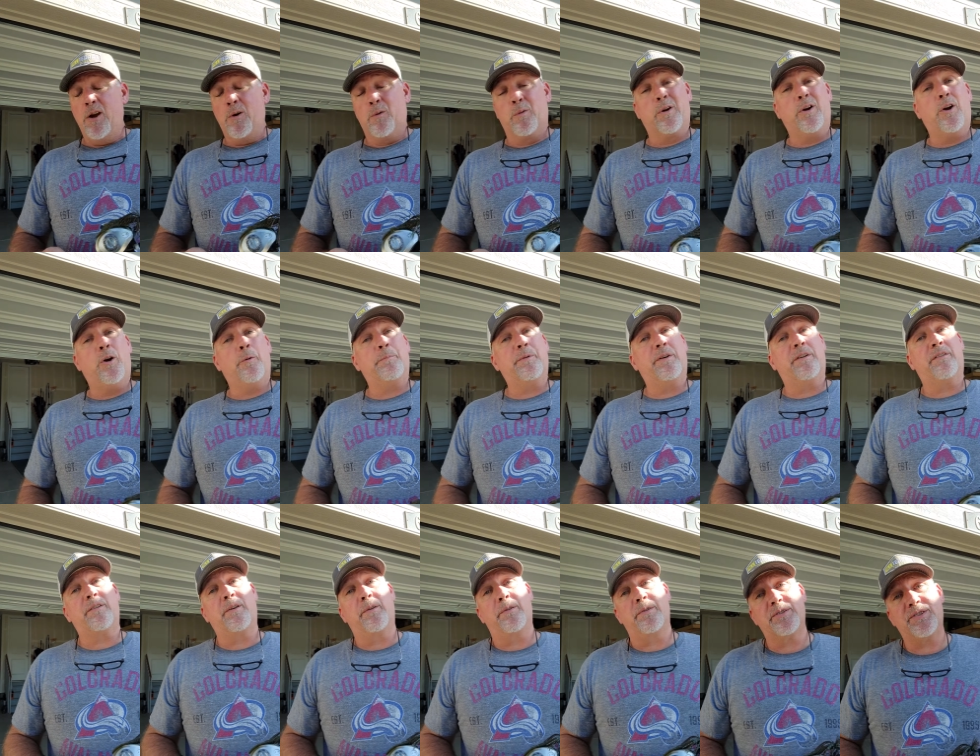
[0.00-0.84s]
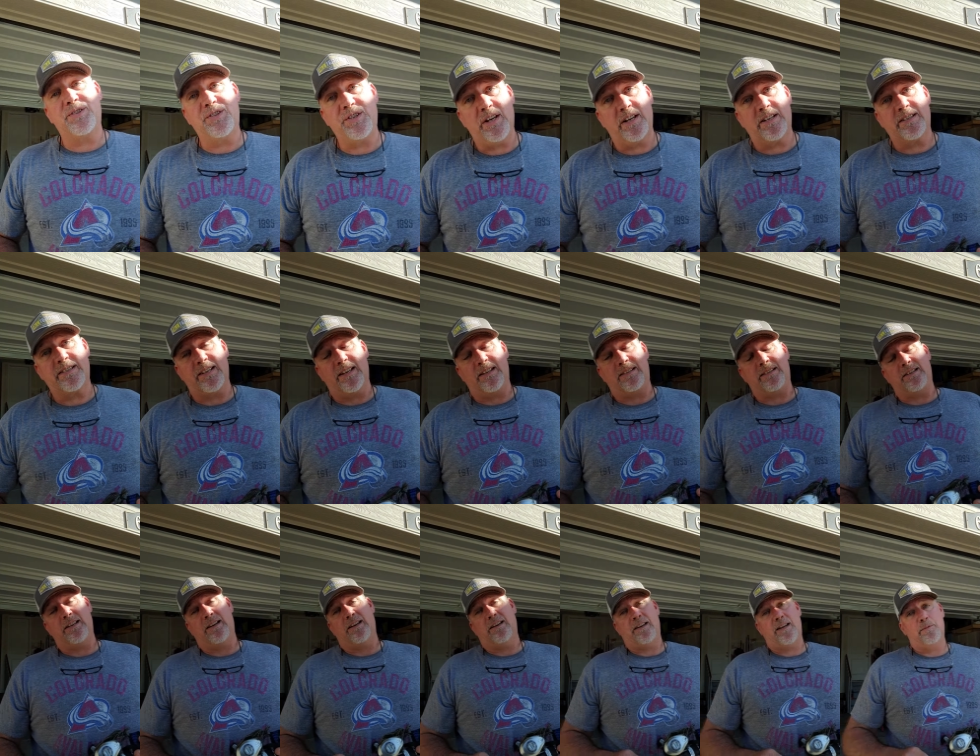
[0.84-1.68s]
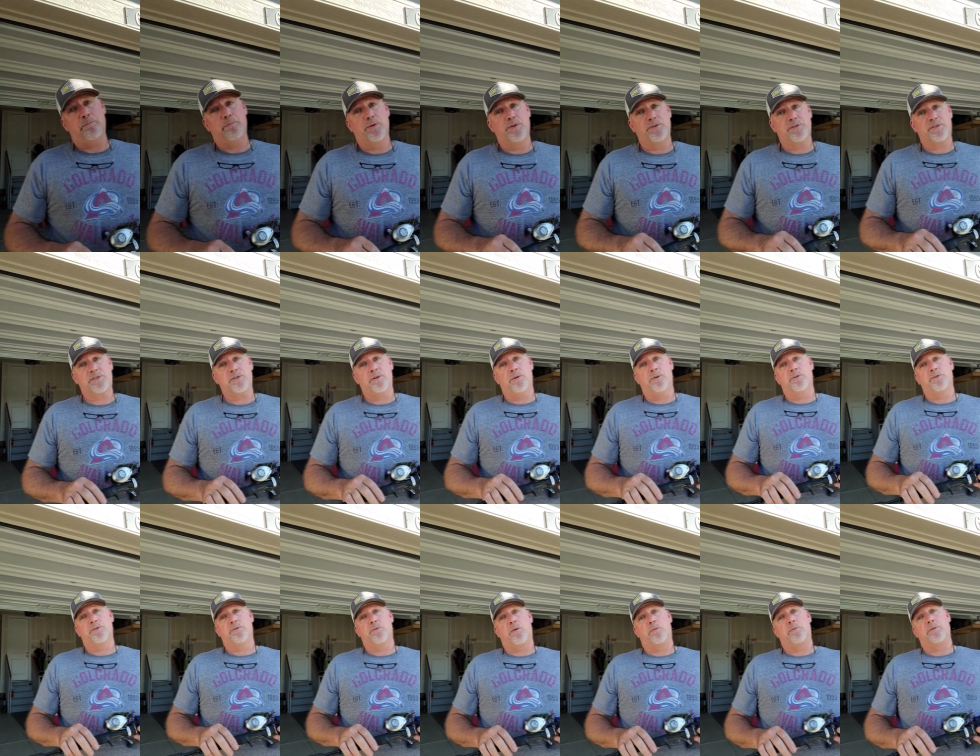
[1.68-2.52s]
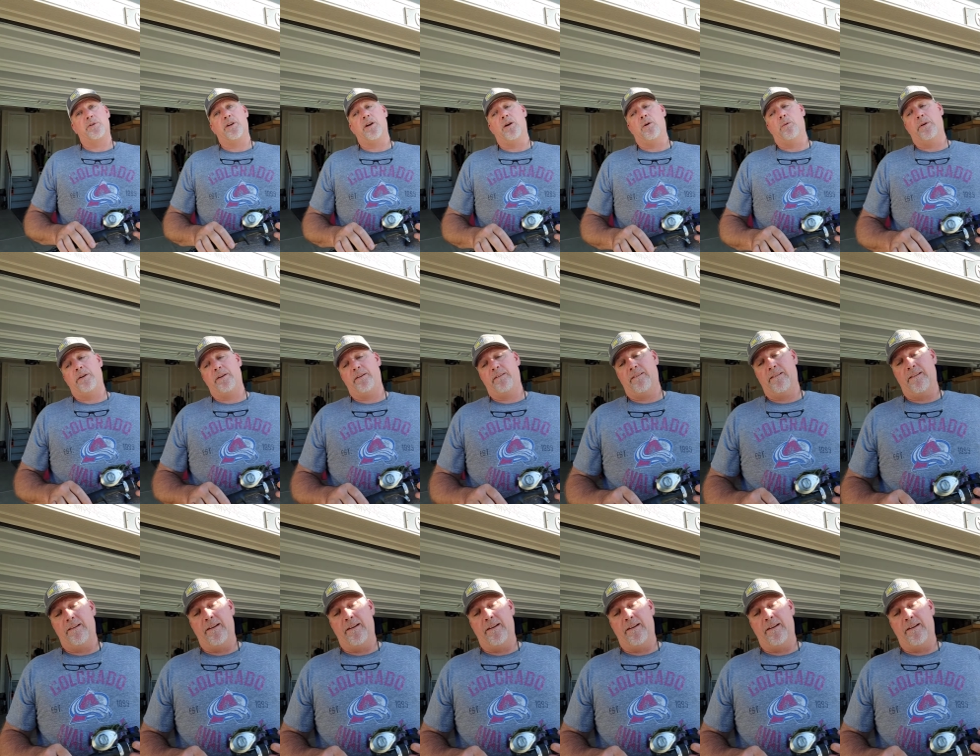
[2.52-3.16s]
we're hoping to throw those jigs at, uh, at Bull Shoals where we're going.